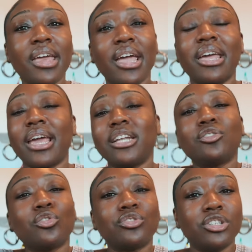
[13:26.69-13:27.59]
and I had to
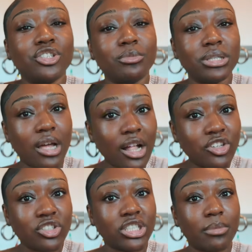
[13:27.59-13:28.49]
go to the
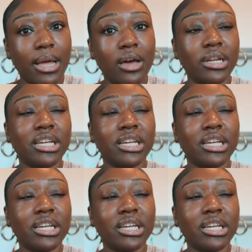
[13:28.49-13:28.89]
dermatologist about it,